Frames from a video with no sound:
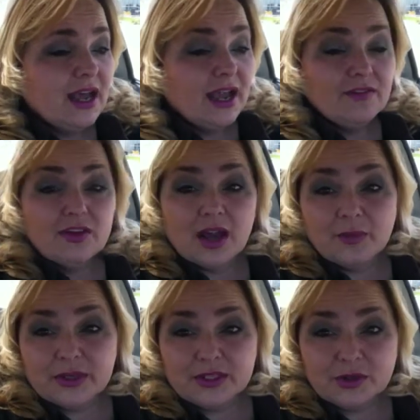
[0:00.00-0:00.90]
I have
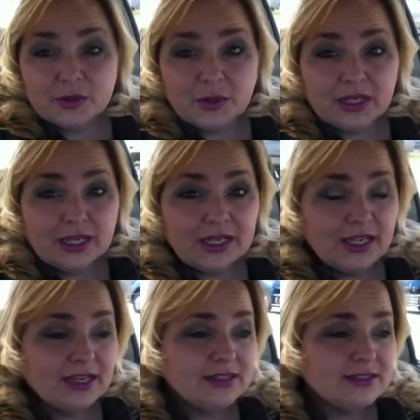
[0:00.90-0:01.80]
not been doing
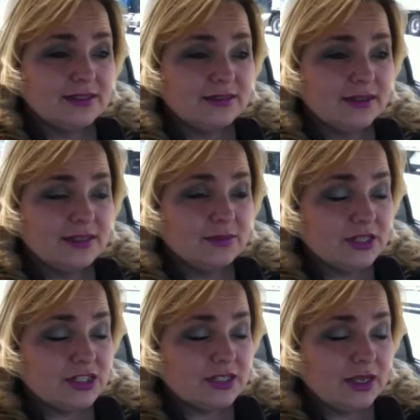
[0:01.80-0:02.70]
P90X. As
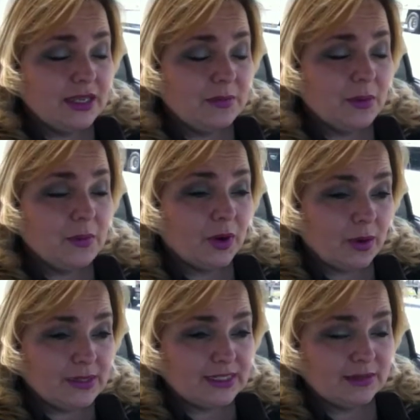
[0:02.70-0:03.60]
much as I keep on
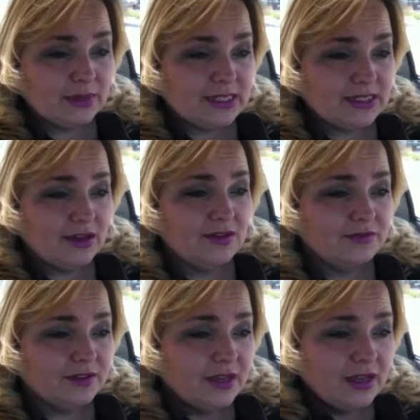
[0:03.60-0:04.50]
promising myself,